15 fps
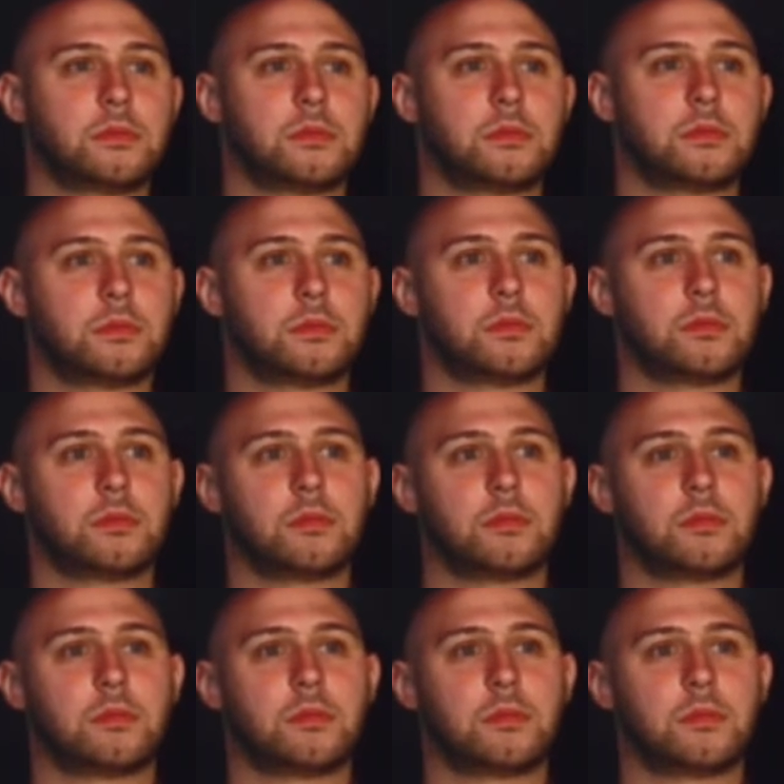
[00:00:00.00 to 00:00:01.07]

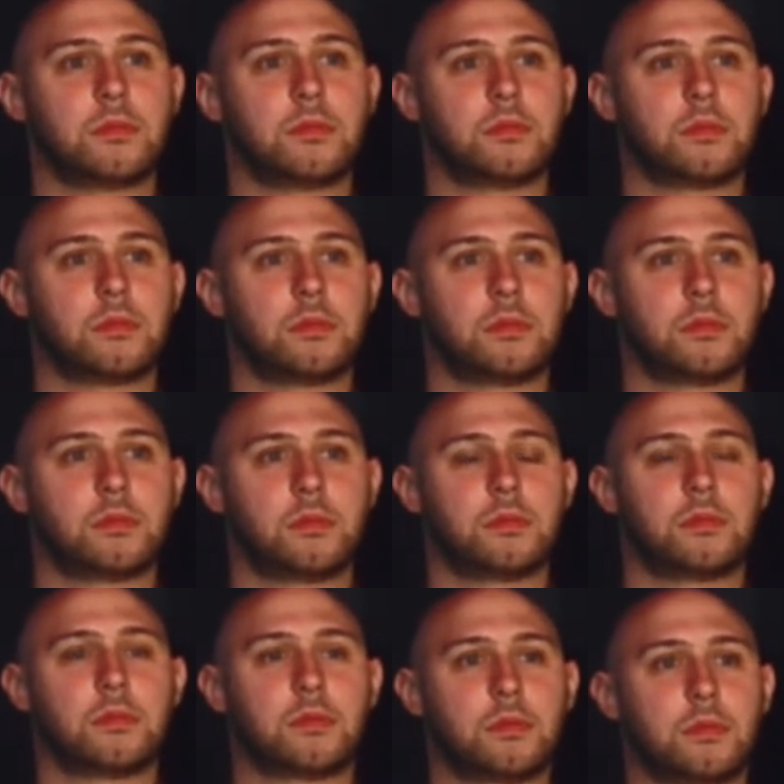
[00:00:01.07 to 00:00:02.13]

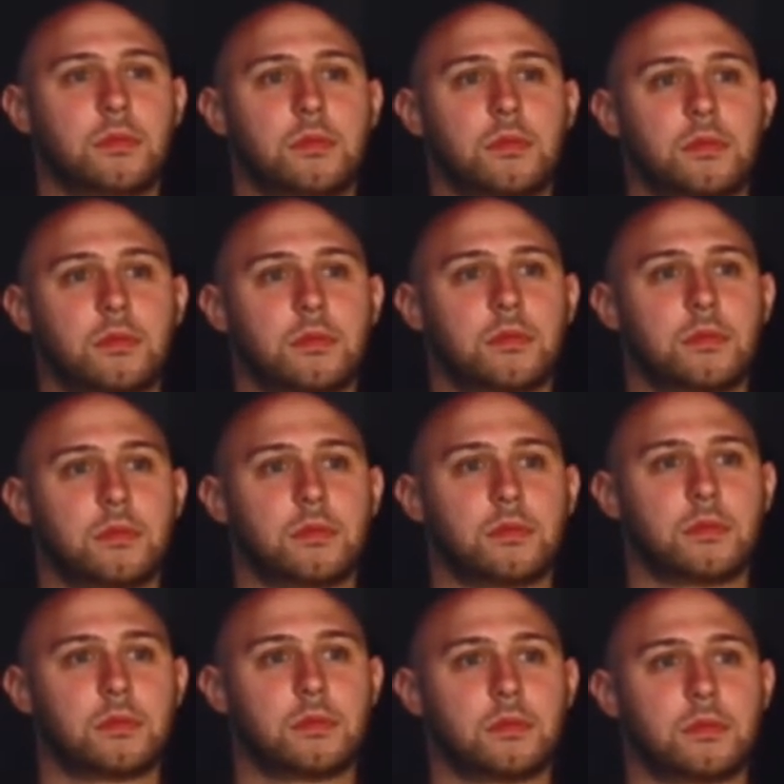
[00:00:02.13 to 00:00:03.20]

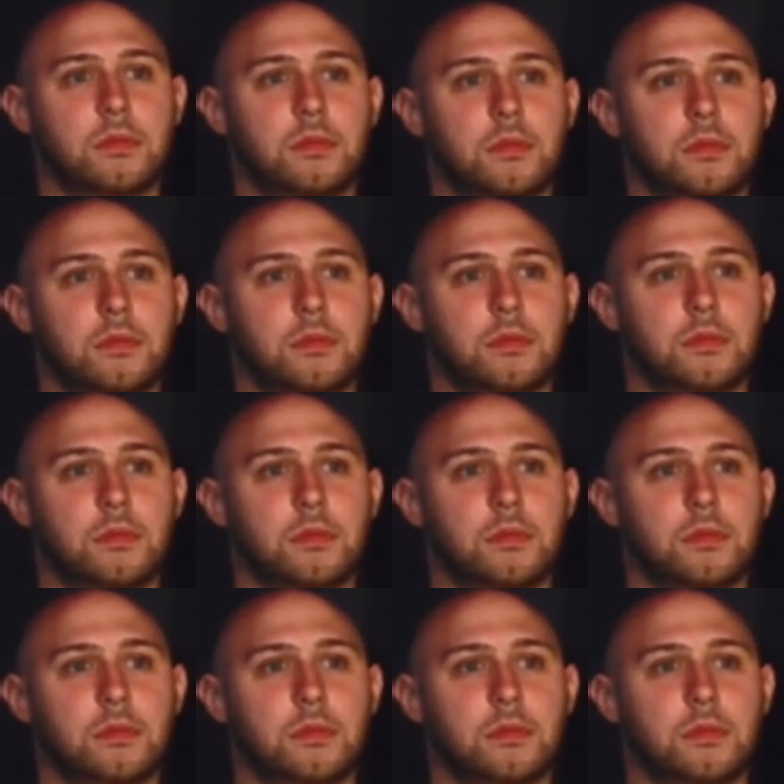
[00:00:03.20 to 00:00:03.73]
[no speech]